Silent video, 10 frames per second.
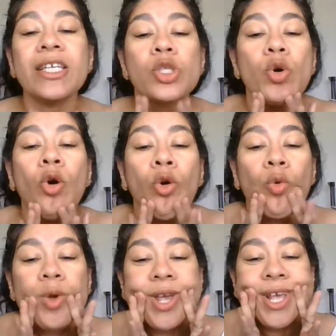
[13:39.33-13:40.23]
It's
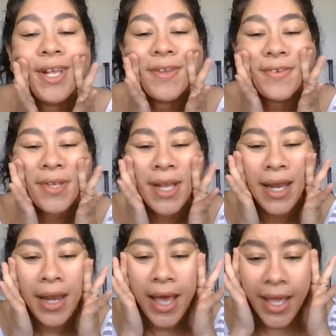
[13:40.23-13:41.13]
always
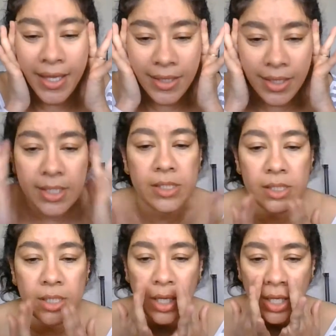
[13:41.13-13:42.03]
like this.